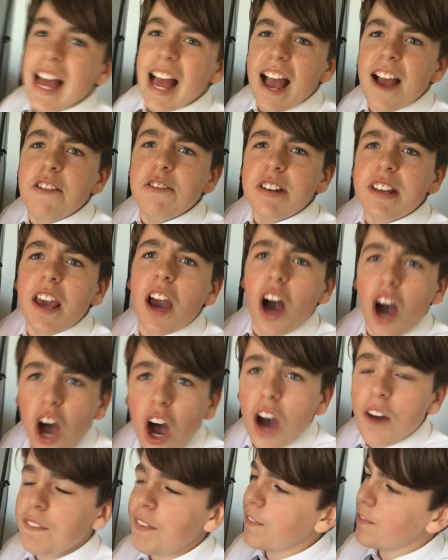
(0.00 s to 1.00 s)
Only
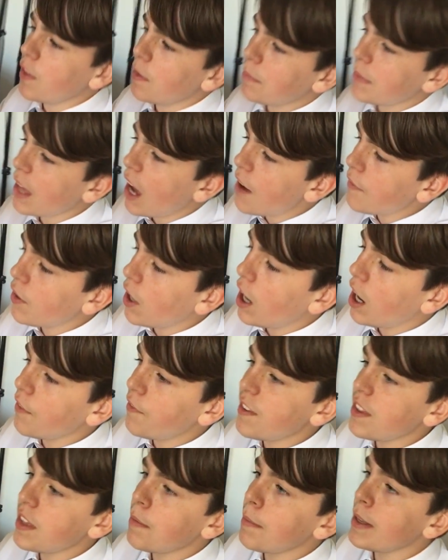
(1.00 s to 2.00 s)
half of them, the other
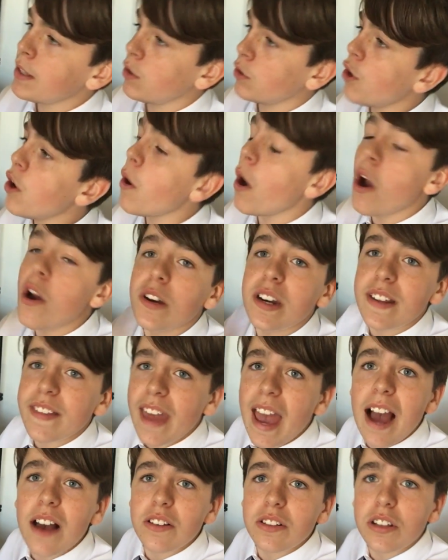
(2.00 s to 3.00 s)
half in the middle. No, only
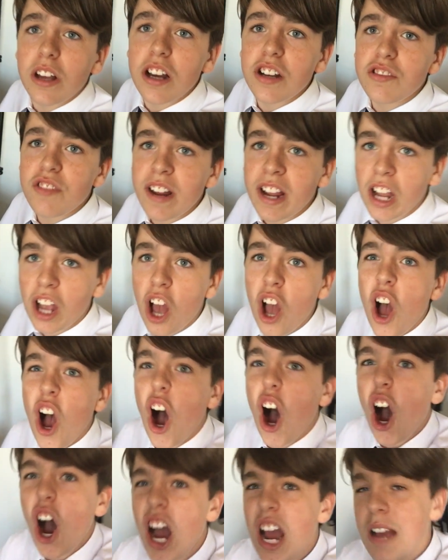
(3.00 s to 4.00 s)
the outside ring.
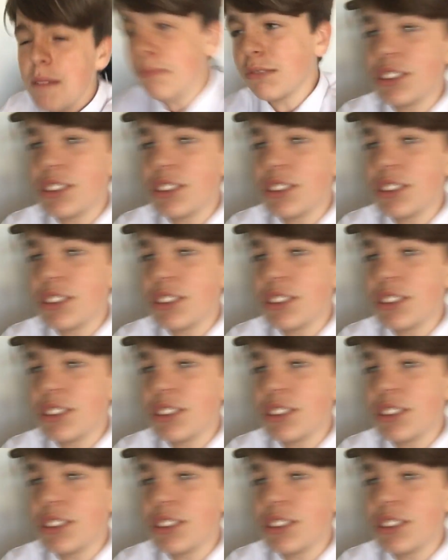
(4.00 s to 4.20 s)
I am